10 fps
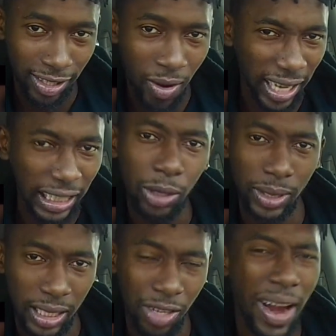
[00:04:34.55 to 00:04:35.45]
Don't get it
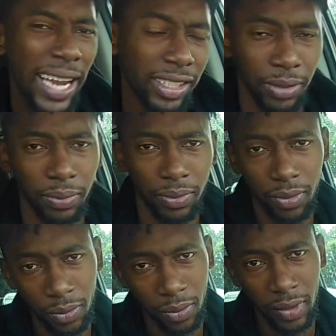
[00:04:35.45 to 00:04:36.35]
twisted, right?
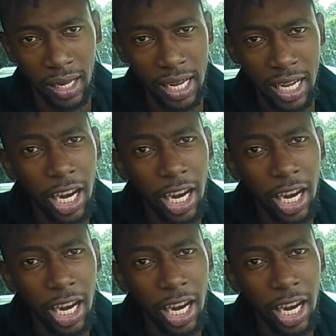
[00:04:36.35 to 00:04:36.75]
You